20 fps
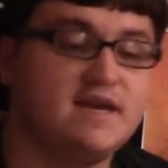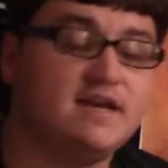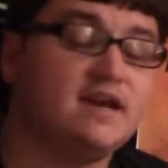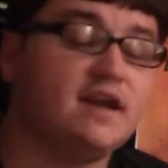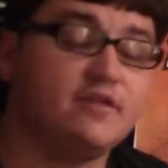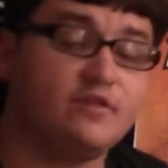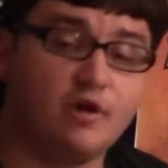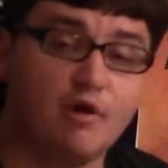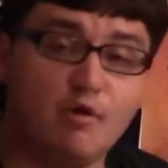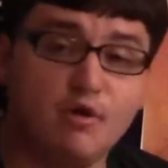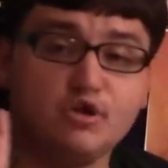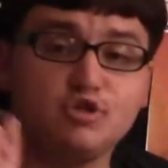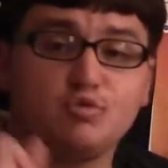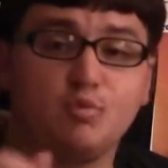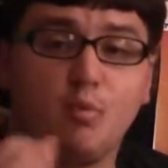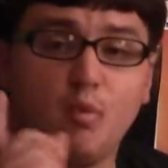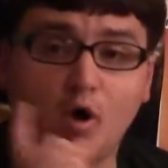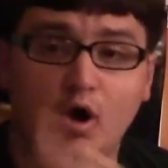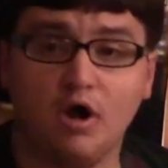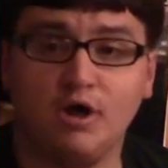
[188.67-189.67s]
Now, there is
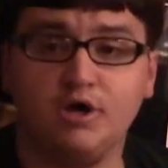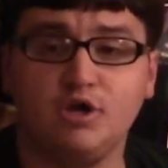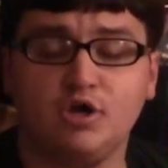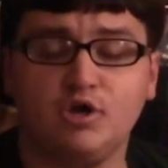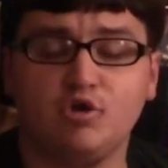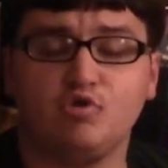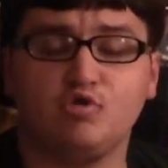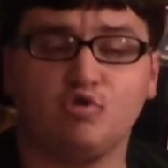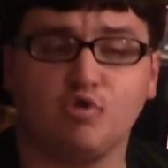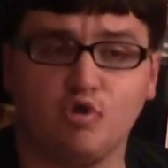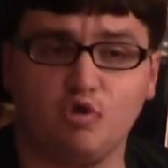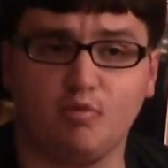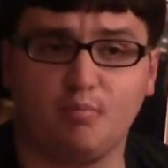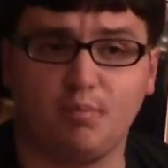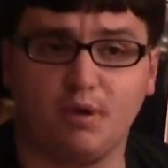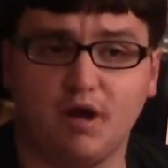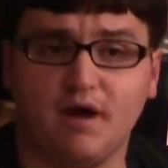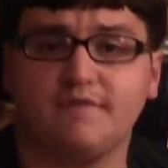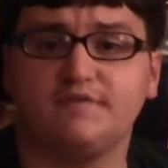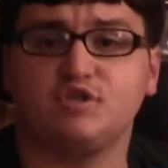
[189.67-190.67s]
one
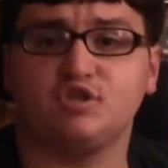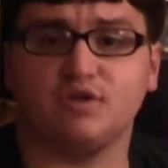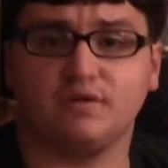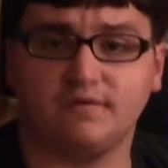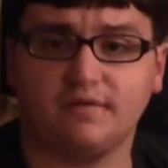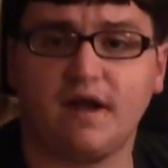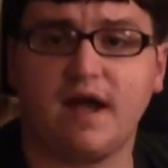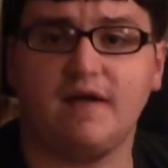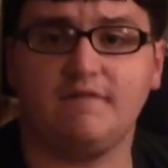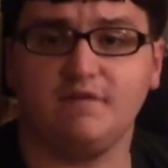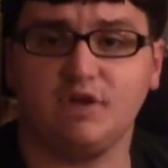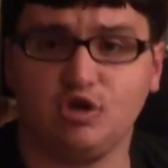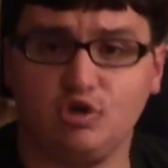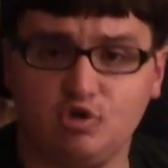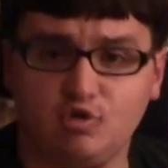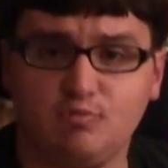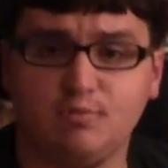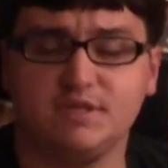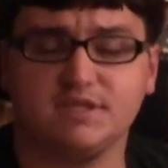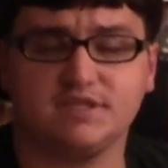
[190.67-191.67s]
group of surviving
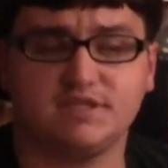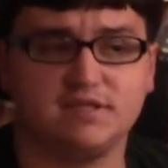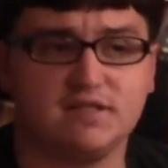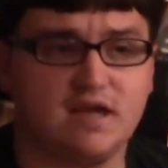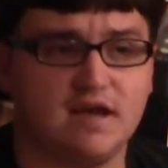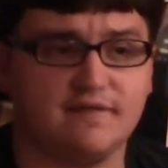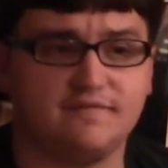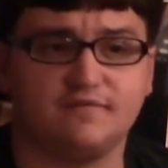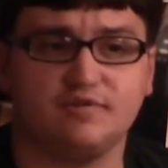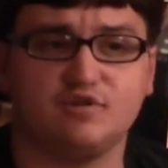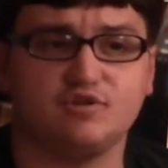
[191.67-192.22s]
humans left.